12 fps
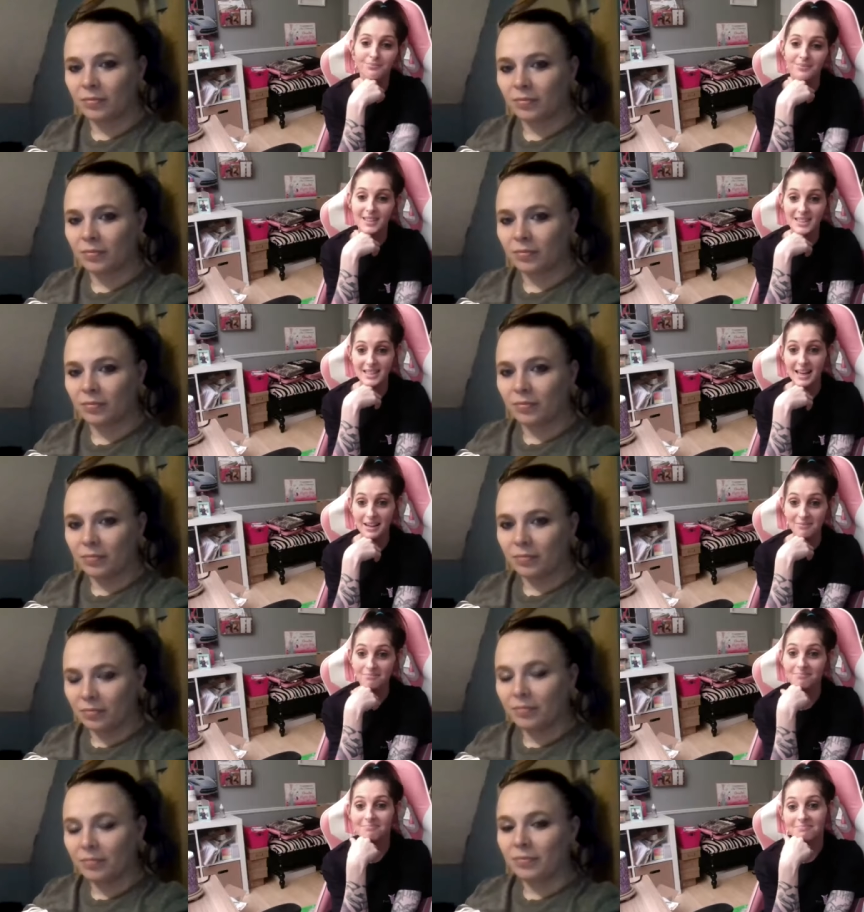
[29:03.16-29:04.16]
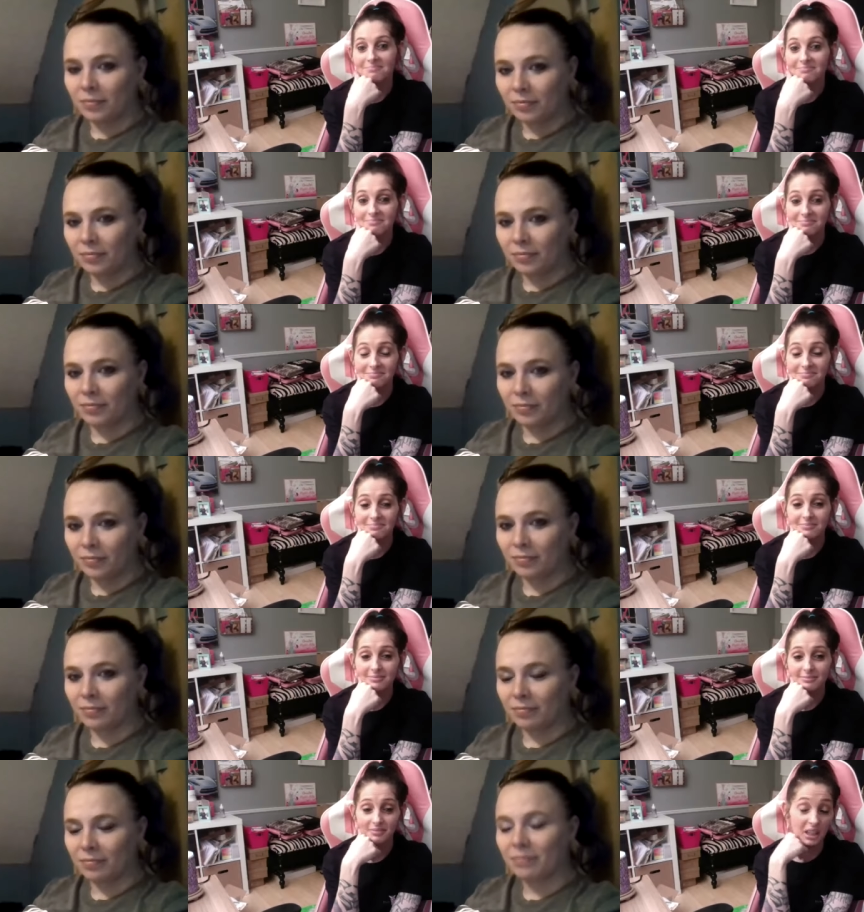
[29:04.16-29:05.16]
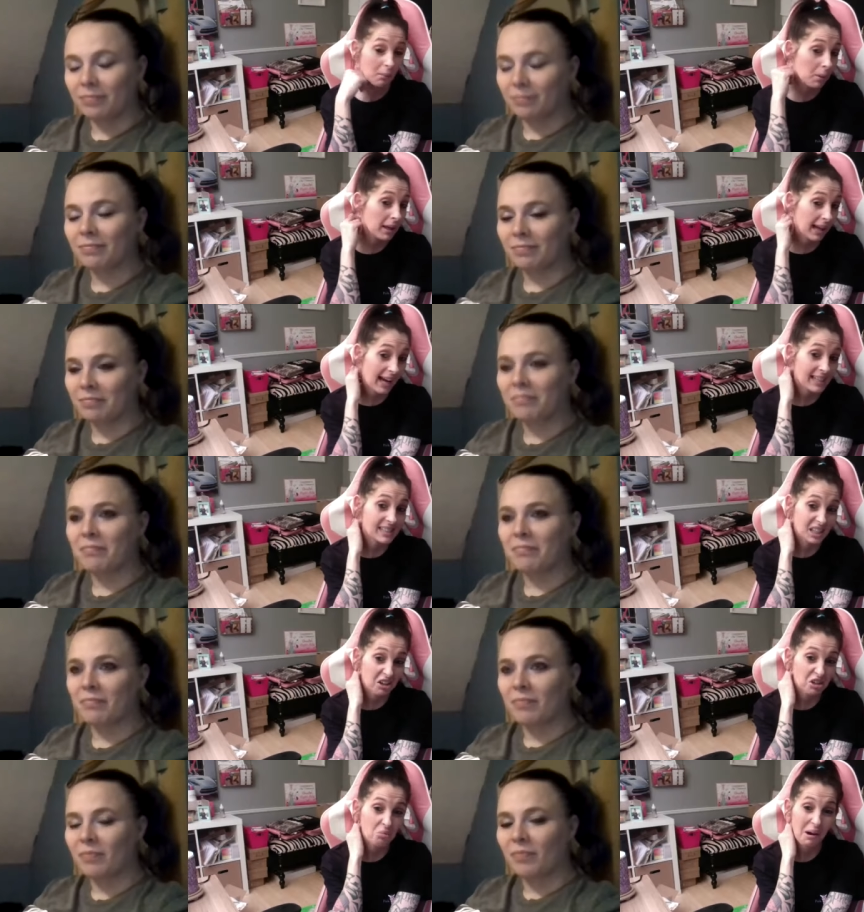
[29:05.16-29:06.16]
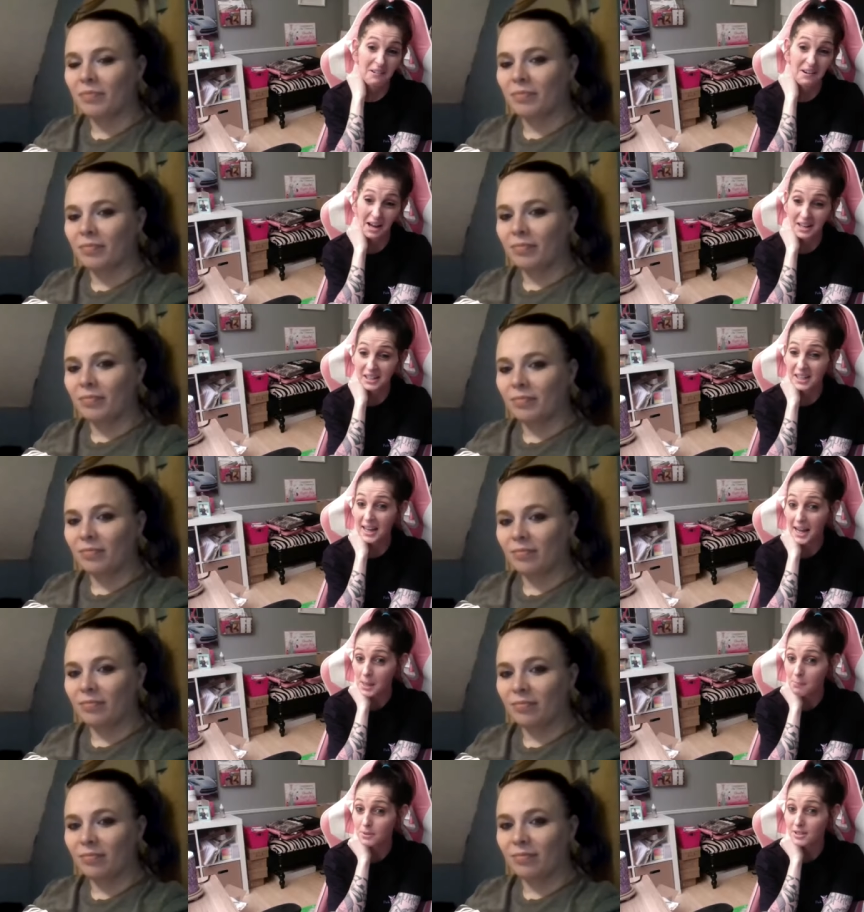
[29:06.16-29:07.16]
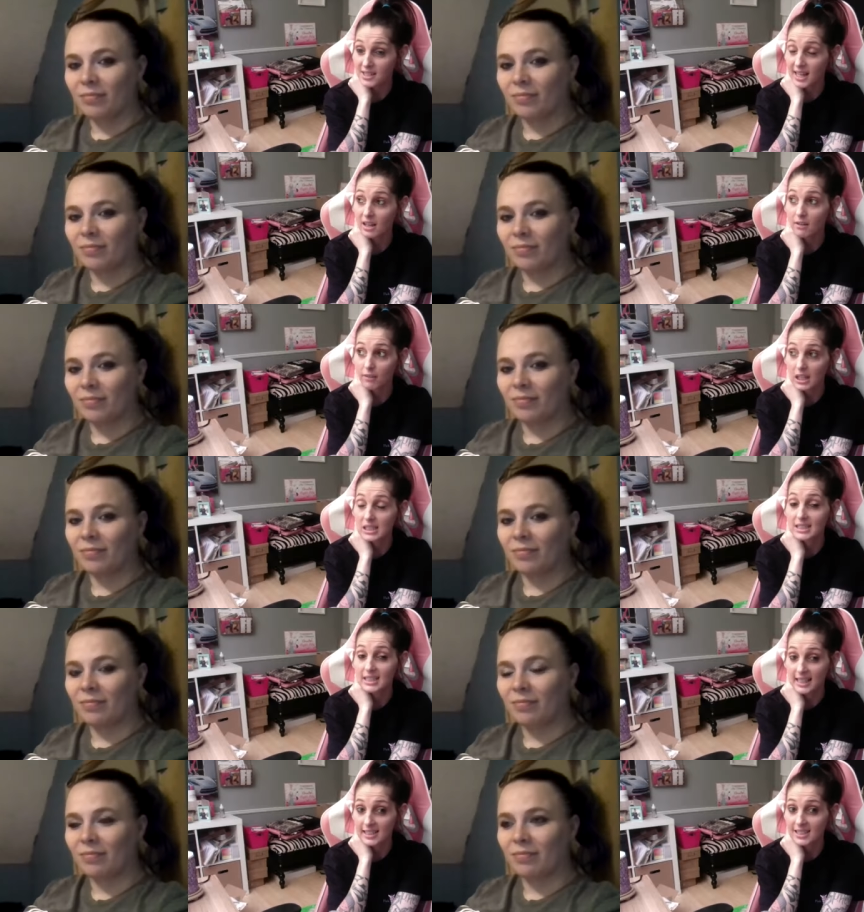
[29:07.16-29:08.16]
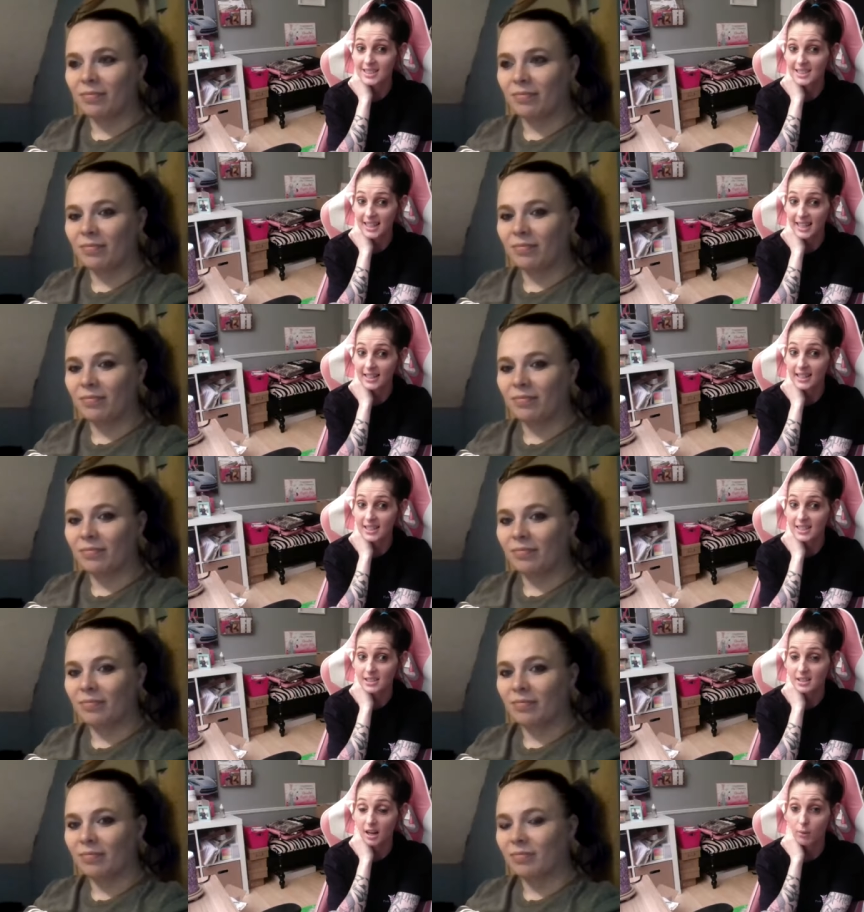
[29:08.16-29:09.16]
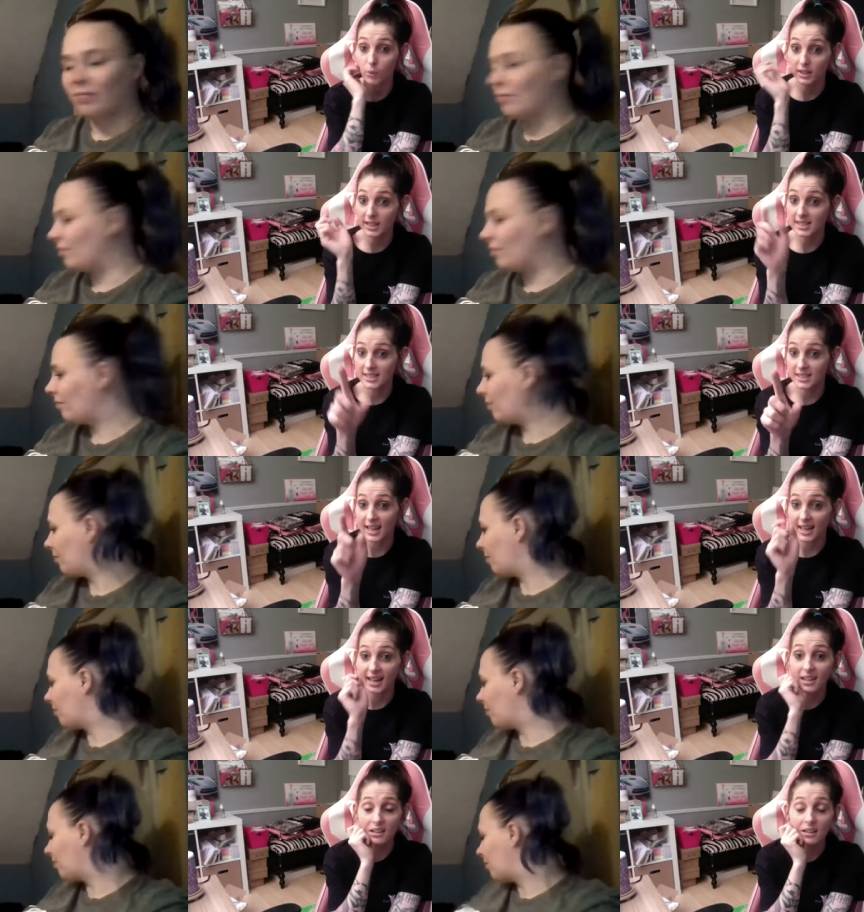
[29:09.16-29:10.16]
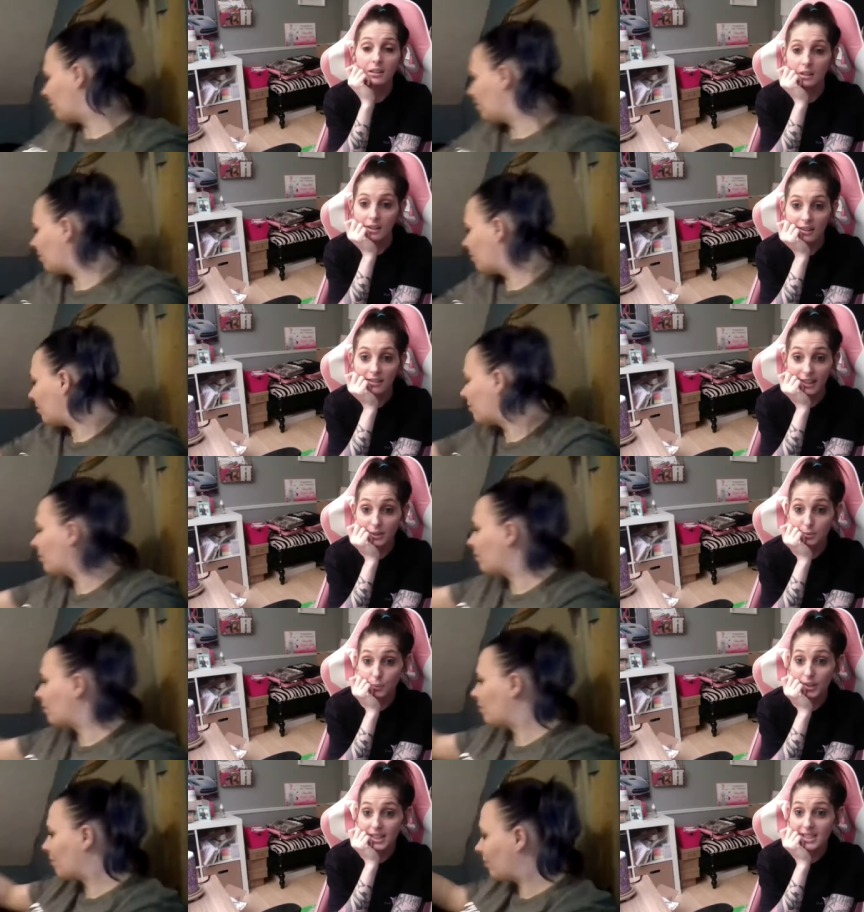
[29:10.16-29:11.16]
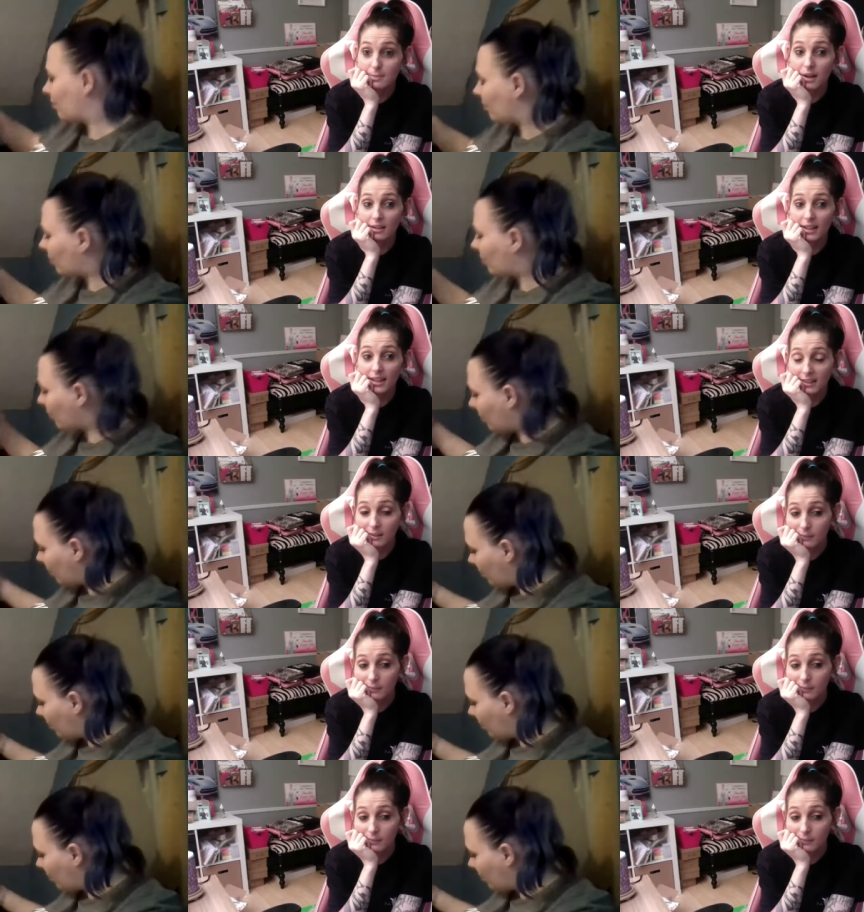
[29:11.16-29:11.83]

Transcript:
Speaker 1: the scent. And I'm like, I could tell you about 98% of our scents say they are what they say, that's what they smell like.